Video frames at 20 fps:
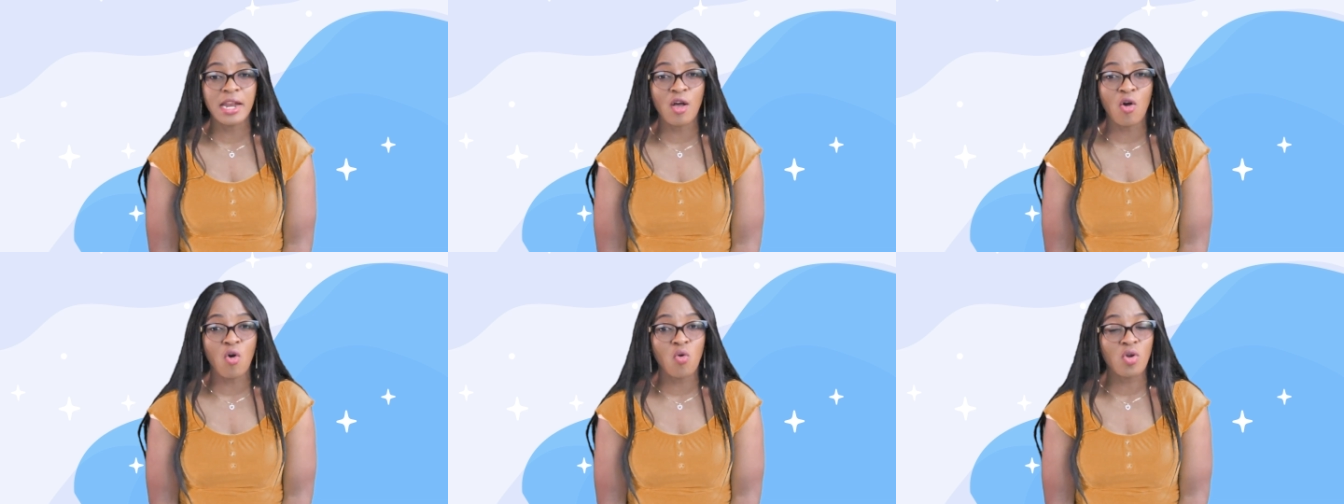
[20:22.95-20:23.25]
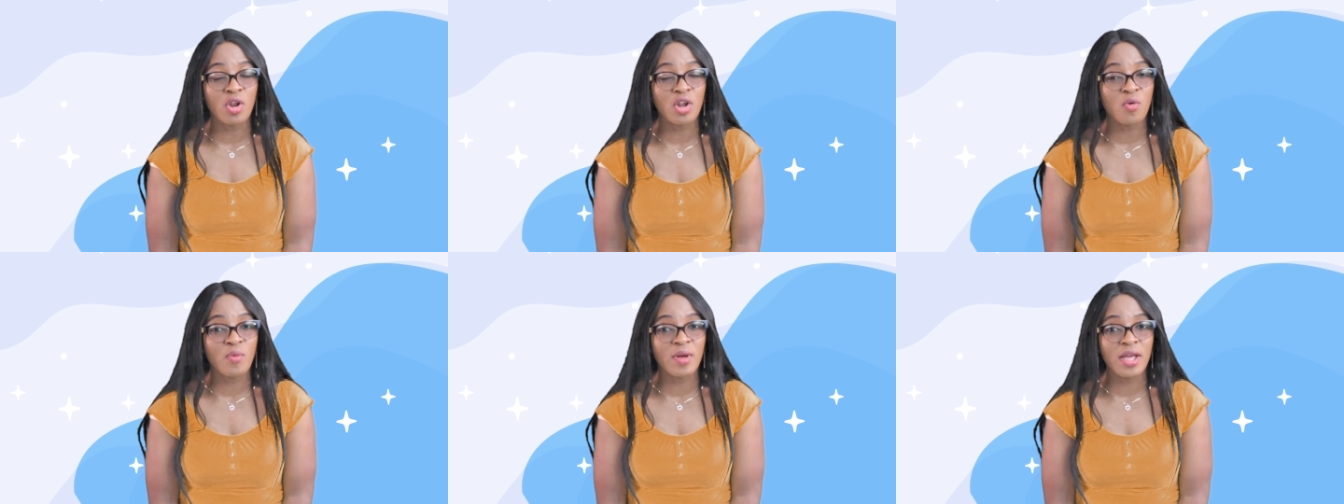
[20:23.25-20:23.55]
the
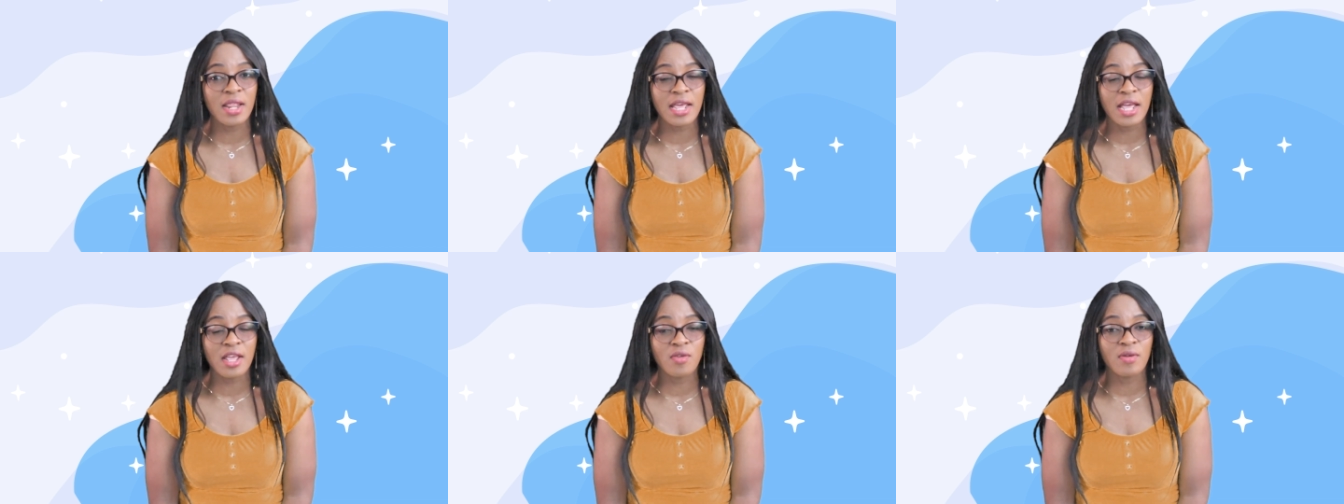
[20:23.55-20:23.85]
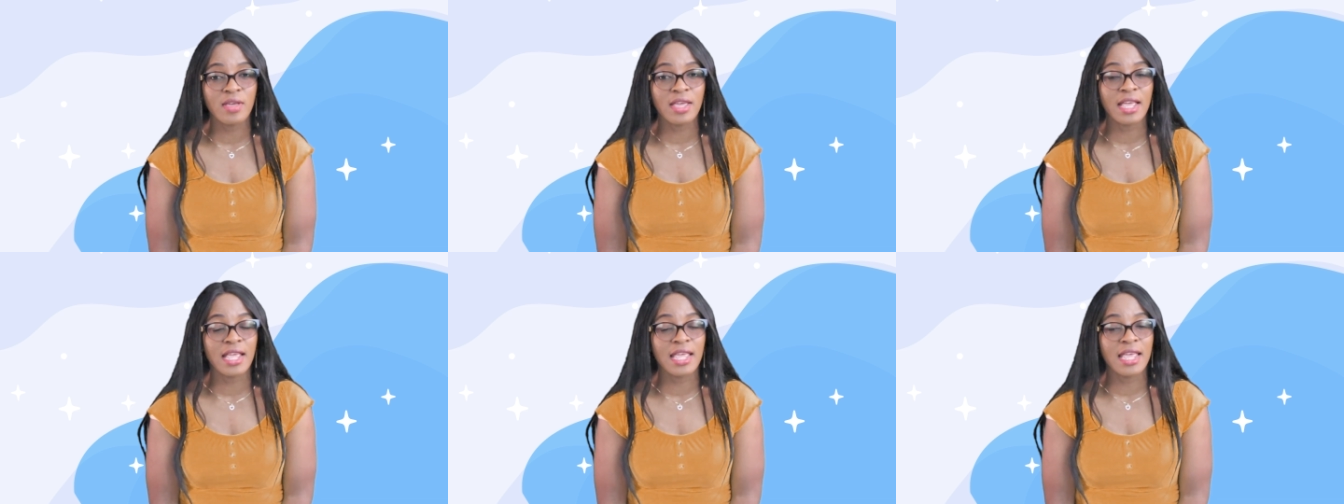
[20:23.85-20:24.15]
only way that
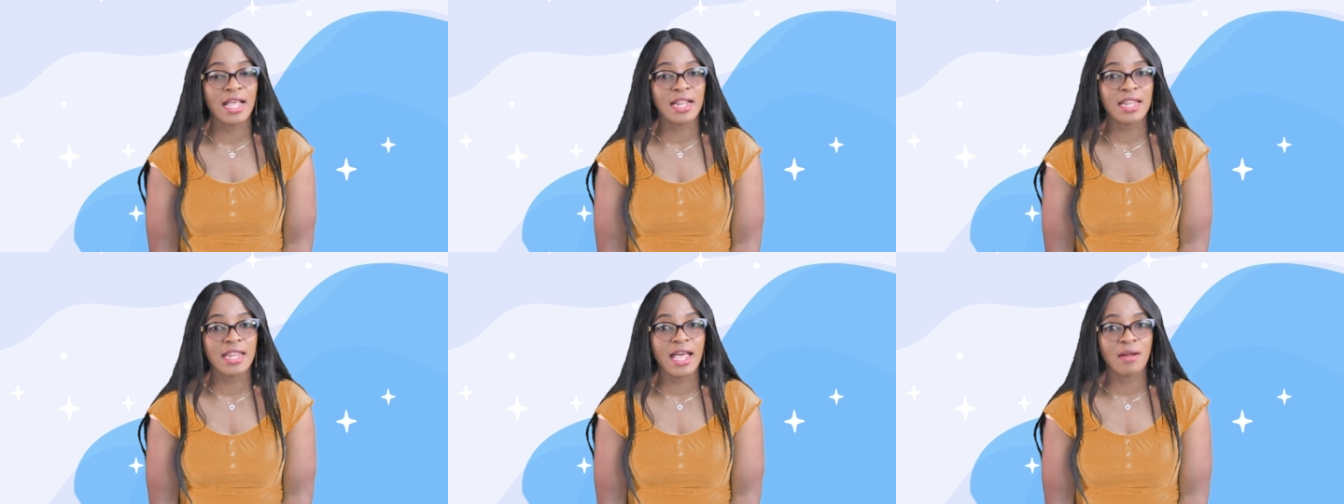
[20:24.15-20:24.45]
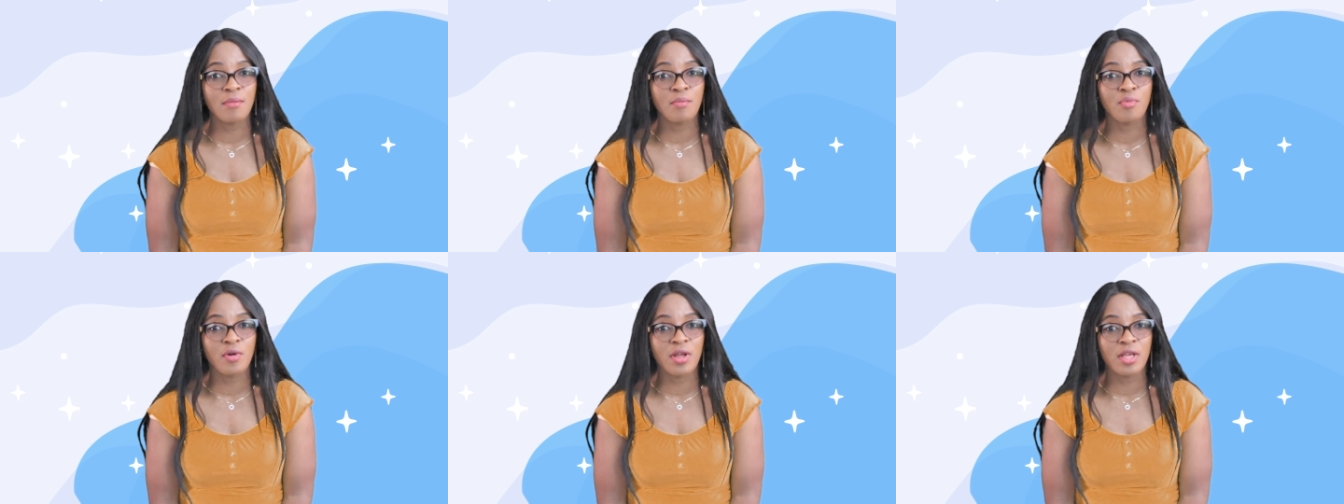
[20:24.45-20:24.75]
you can get
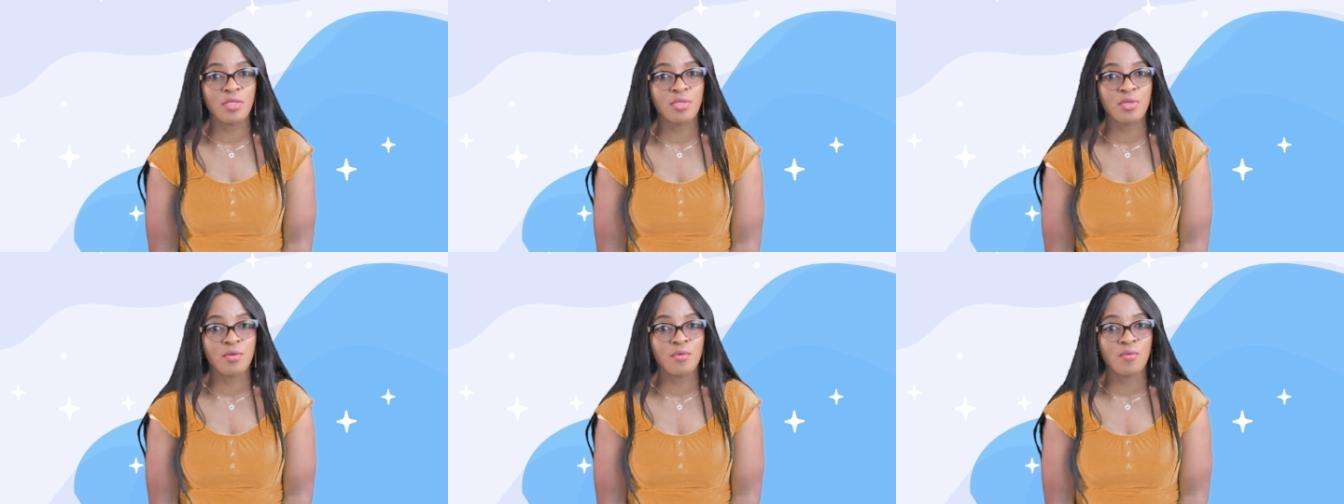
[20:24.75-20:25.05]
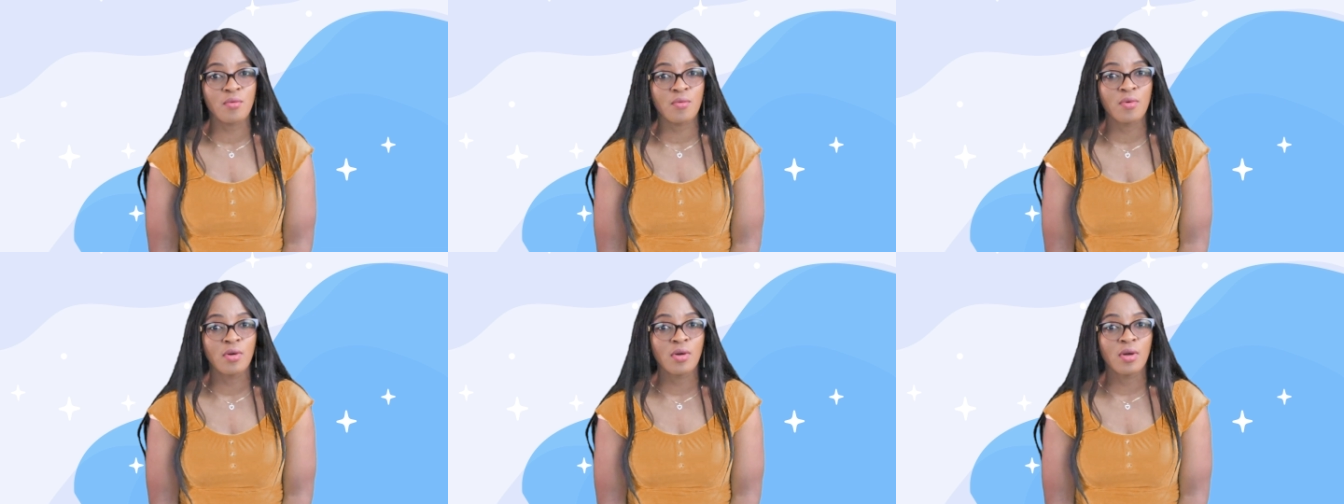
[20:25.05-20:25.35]
that
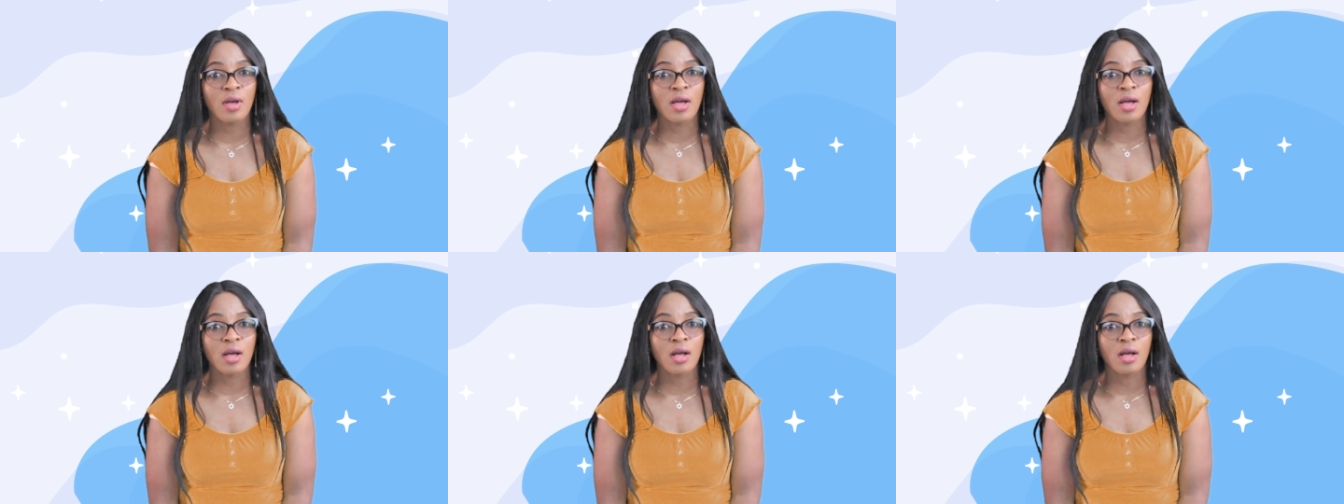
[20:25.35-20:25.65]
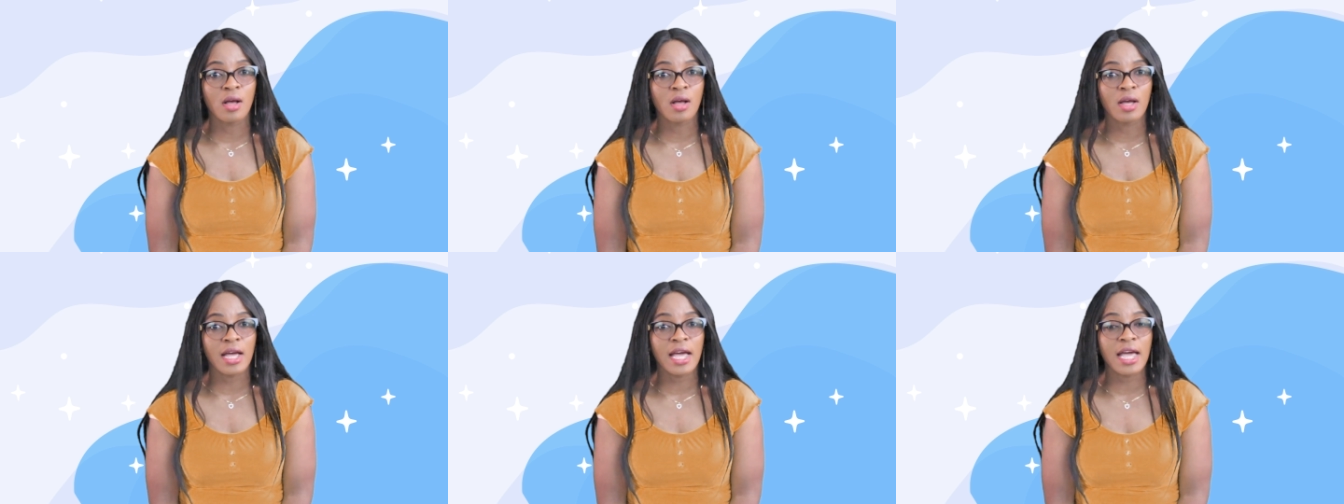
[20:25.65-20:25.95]
breakthrough
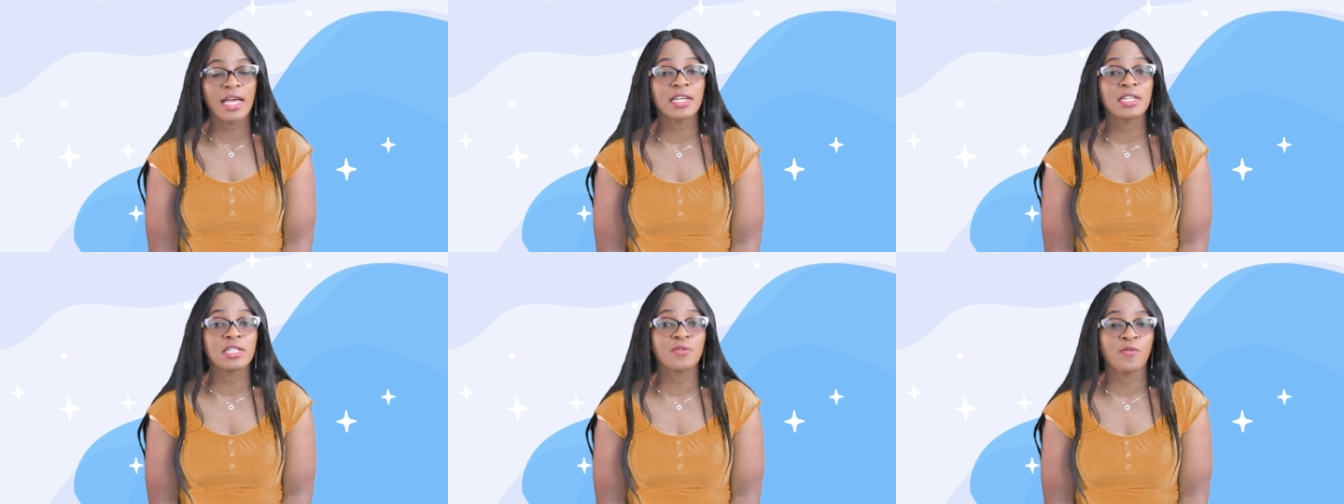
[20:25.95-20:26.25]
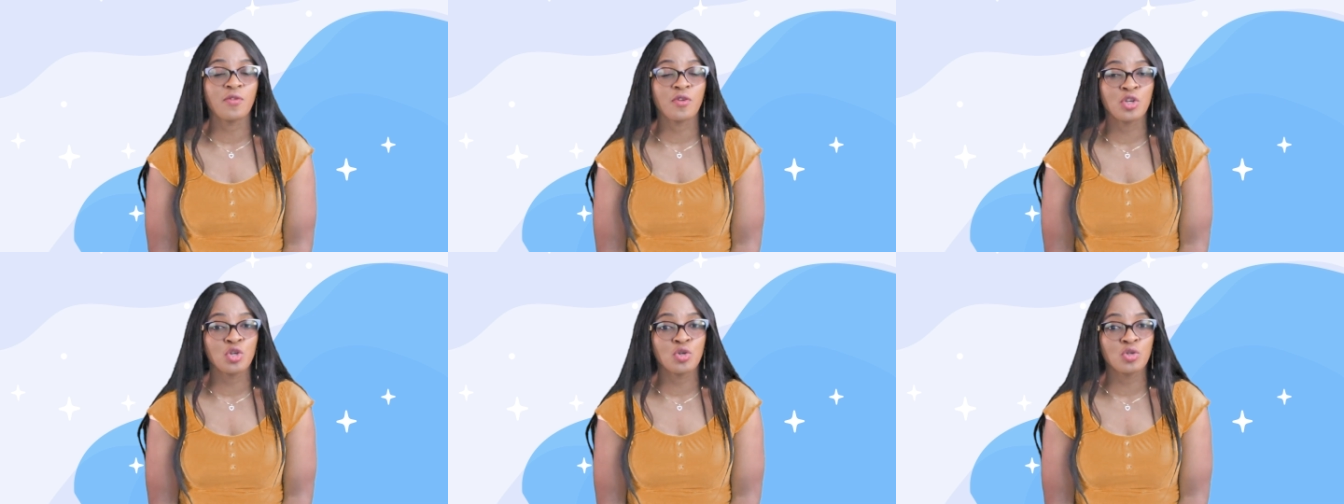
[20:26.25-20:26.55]
is
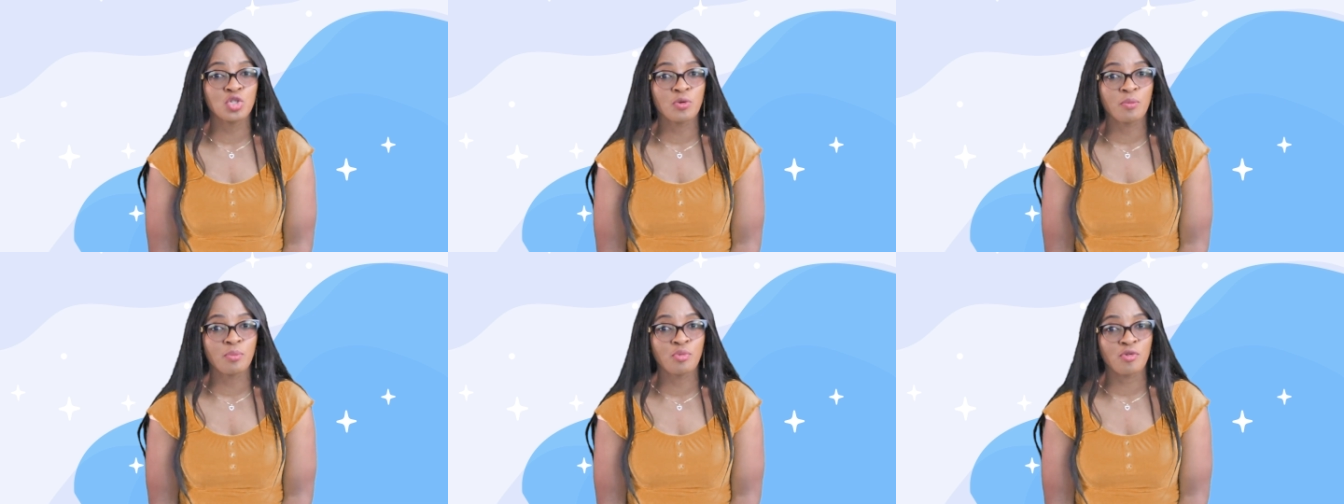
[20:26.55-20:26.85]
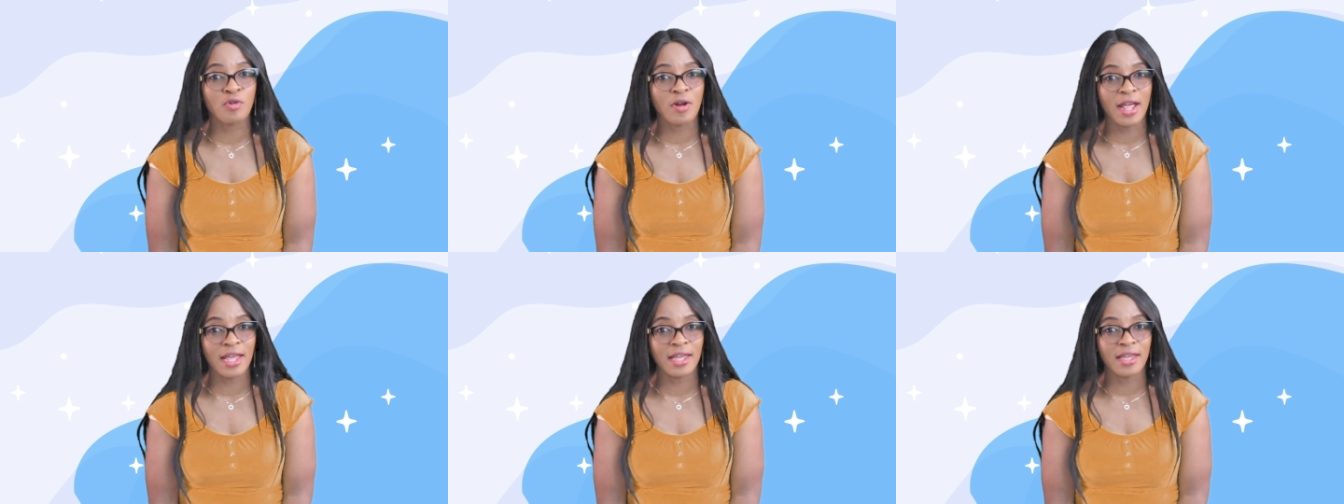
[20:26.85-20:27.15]
for you to
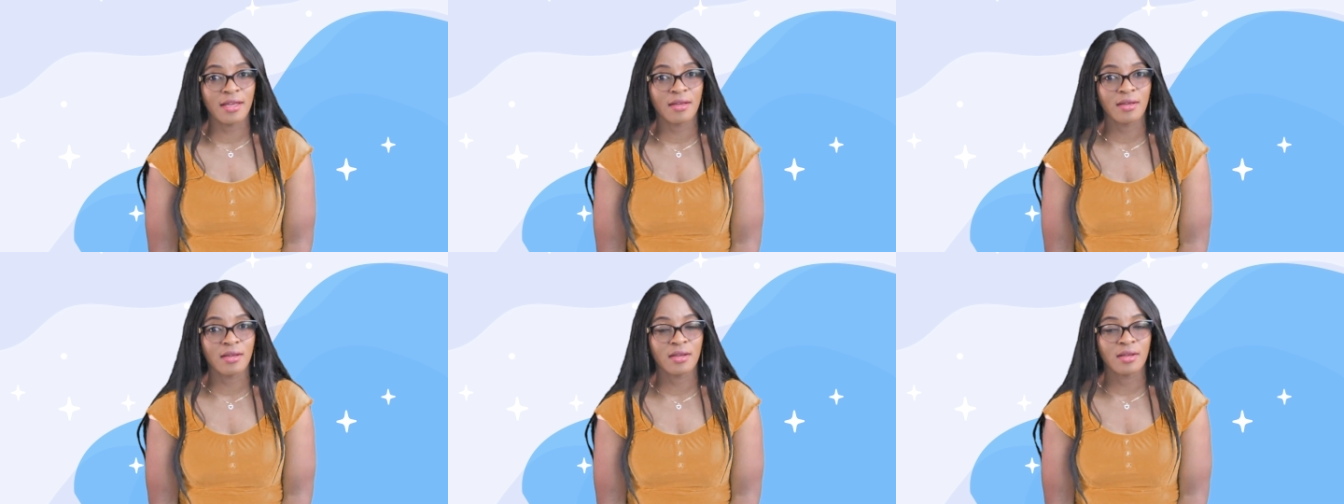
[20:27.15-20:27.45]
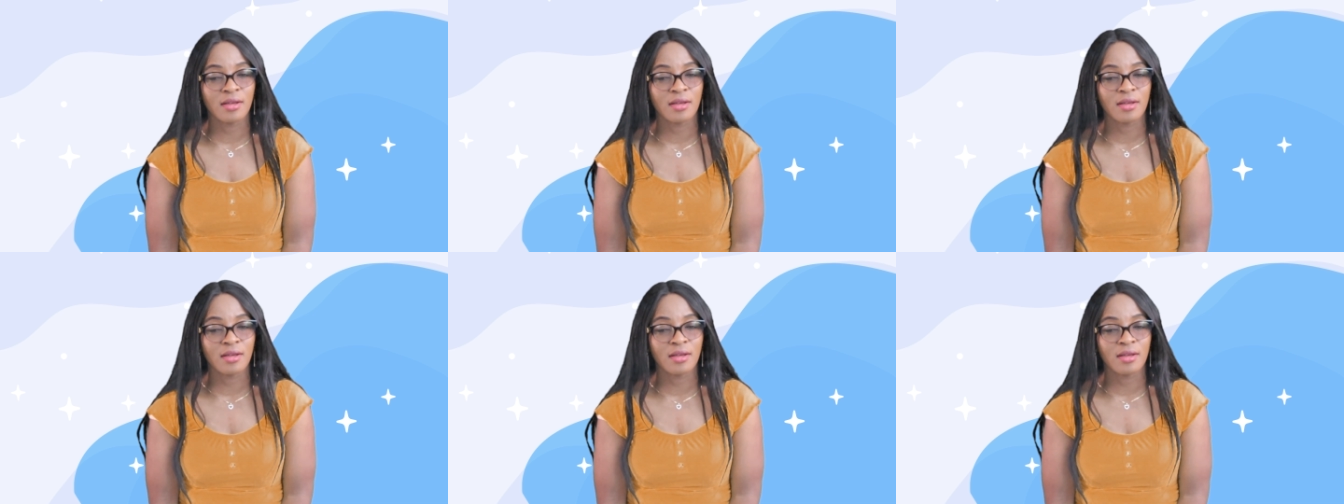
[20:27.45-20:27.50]
pray.